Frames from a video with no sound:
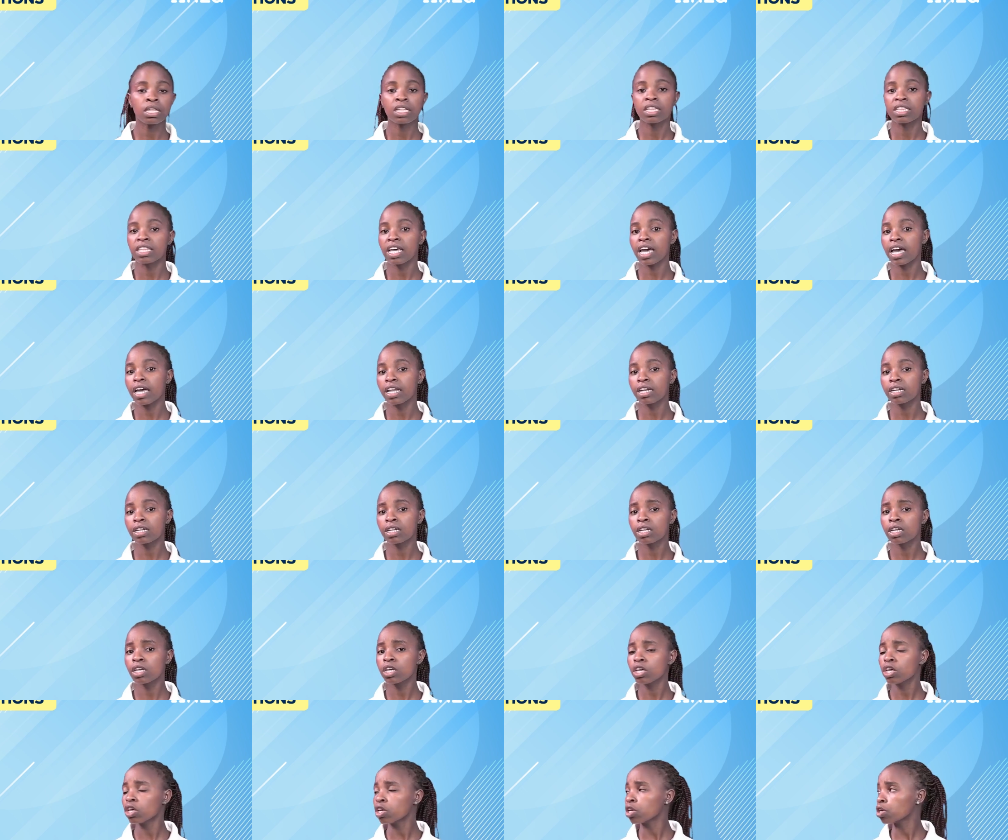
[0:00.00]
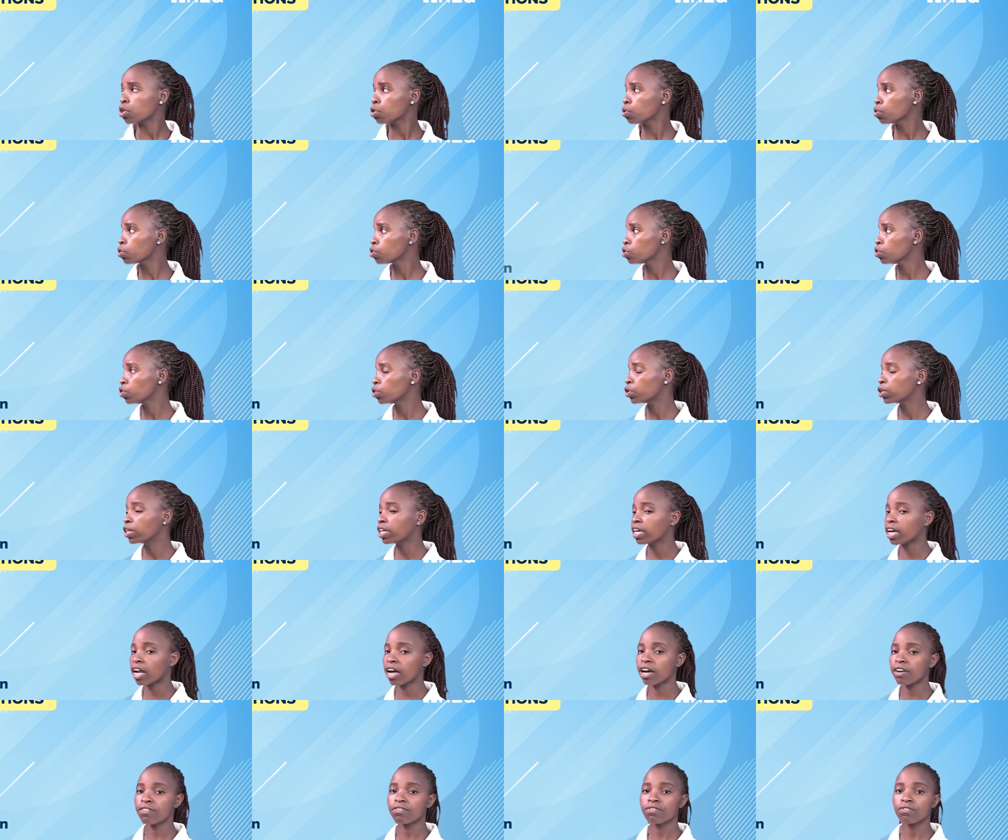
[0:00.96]
Then, use your
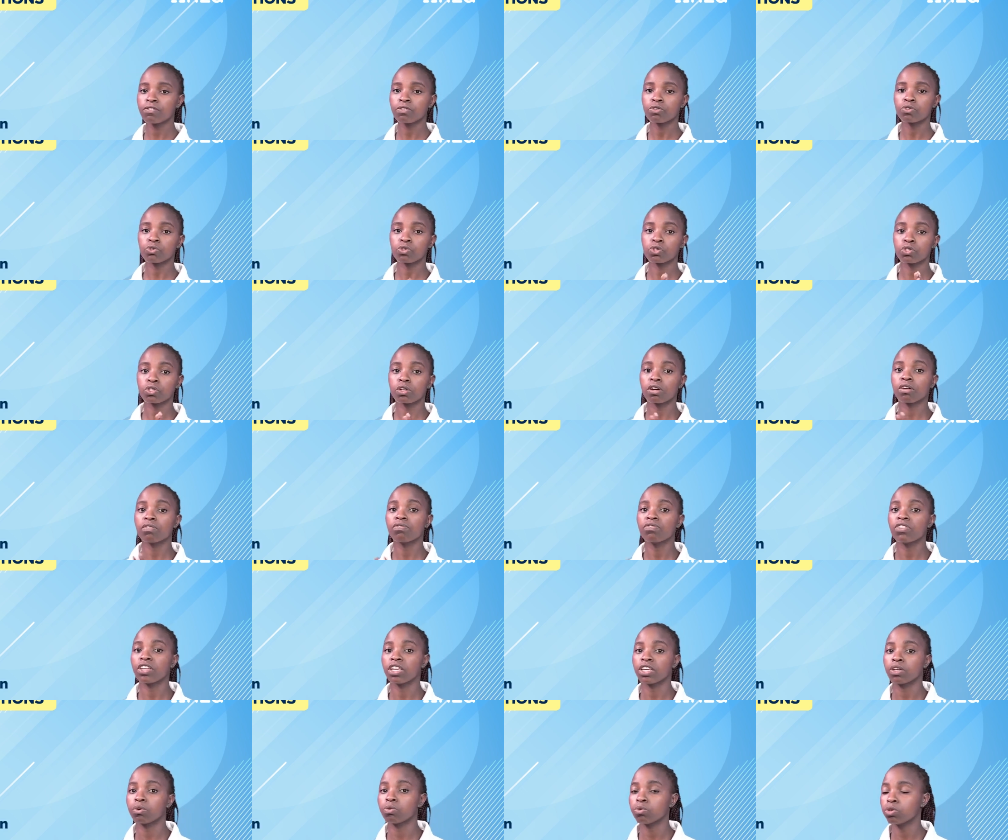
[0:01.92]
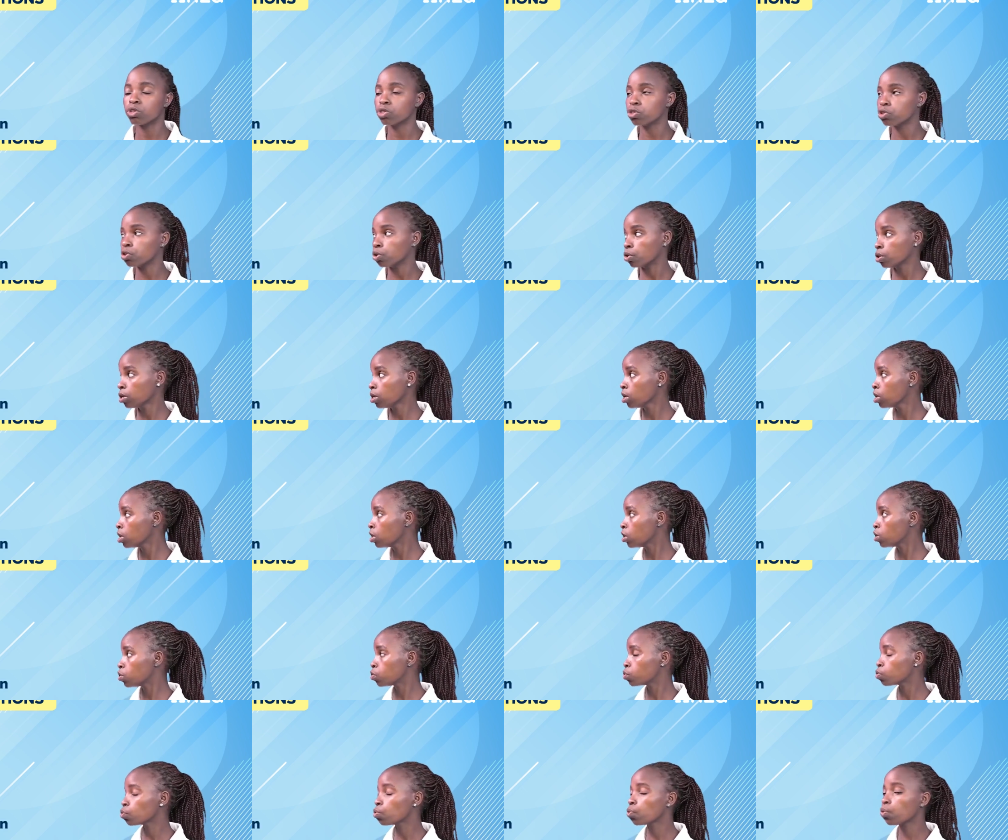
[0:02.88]
graph to solve the equation
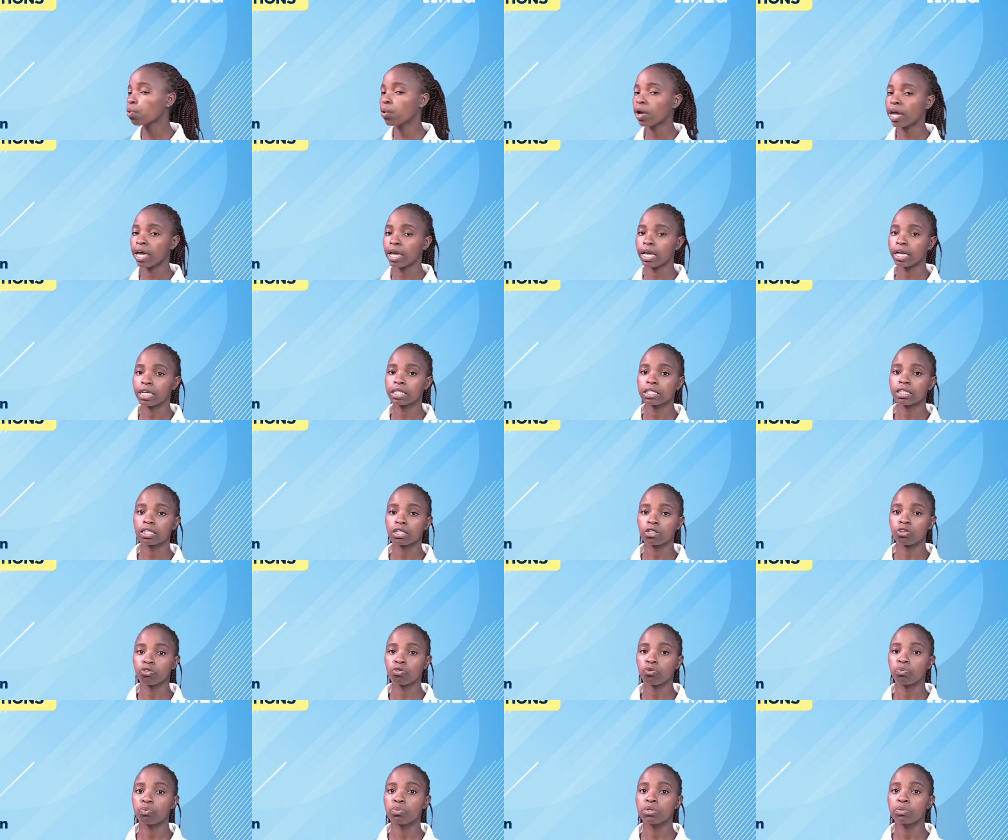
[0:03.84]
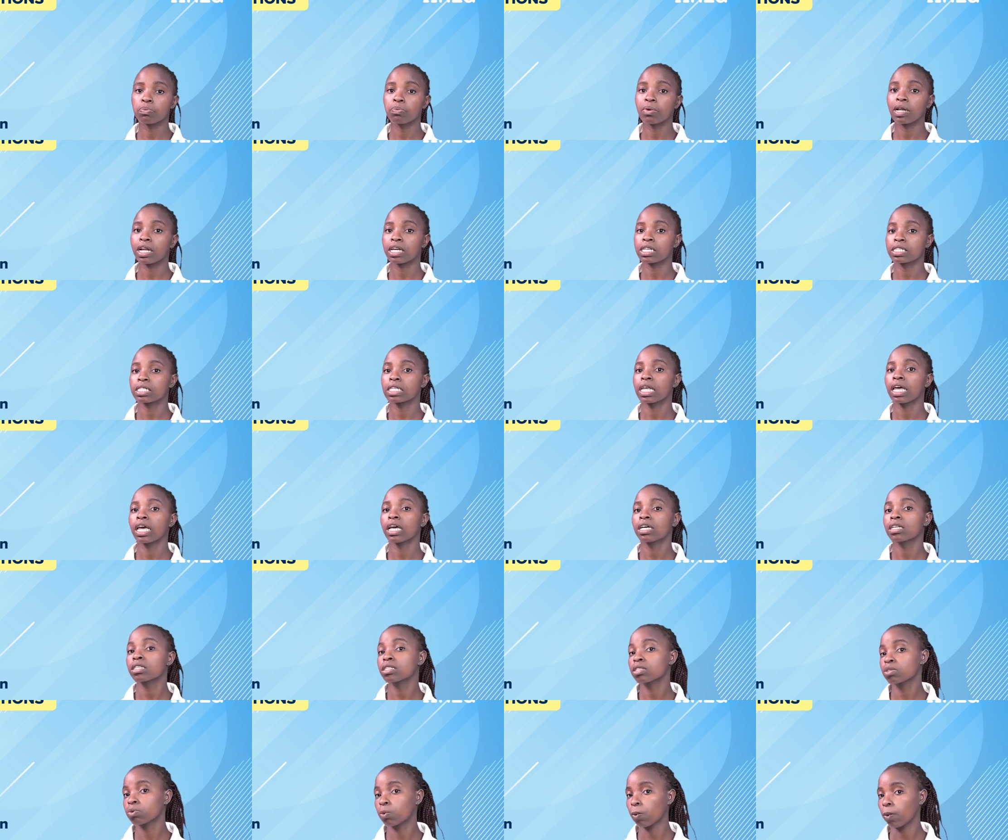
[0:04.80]
2x cubed plus
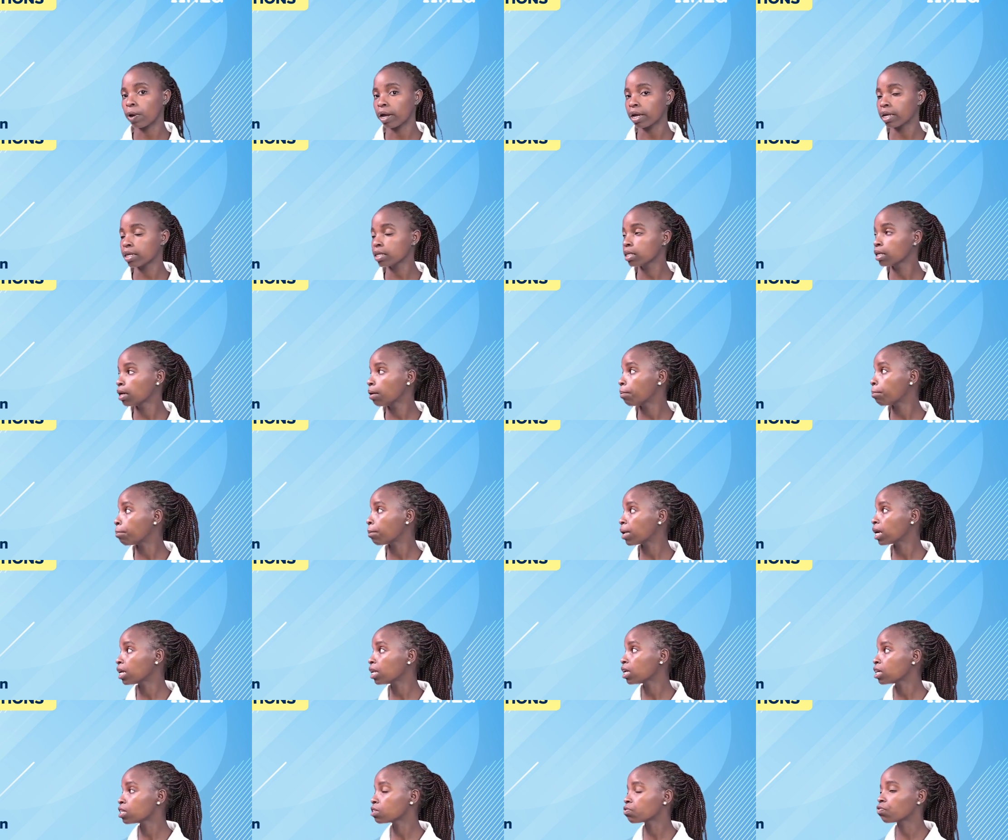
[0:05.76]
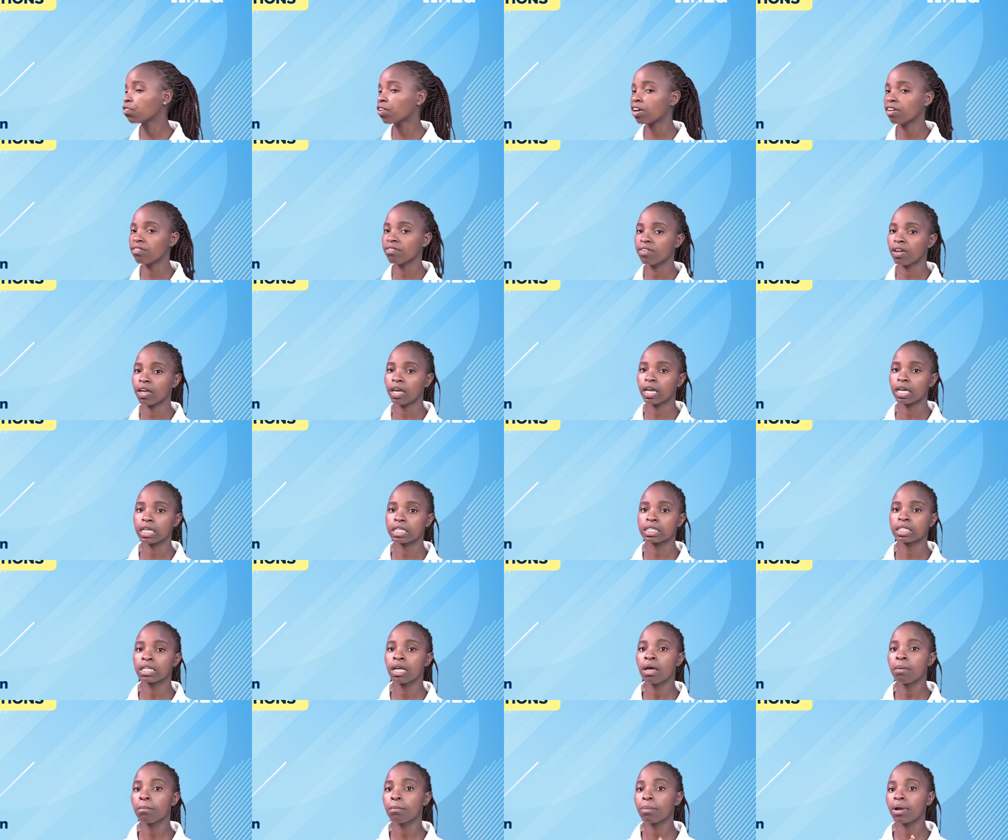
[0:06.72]
x squared minus 5x
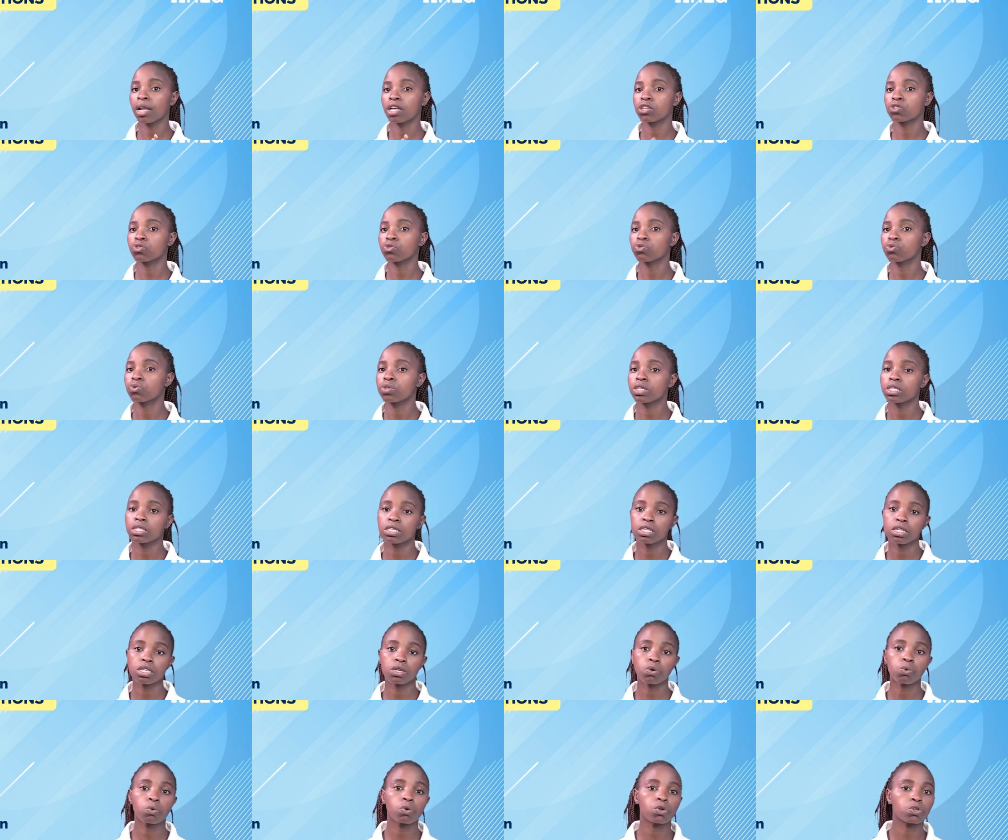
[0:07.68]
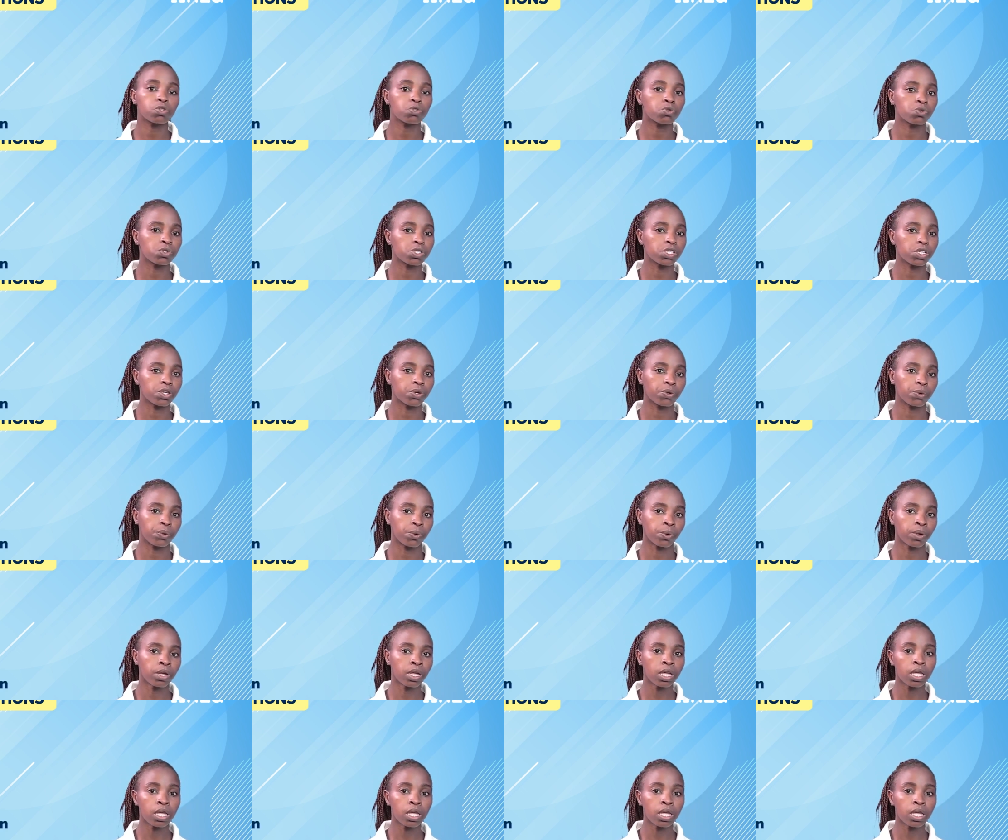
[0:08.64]
plus 2 is equal to 0.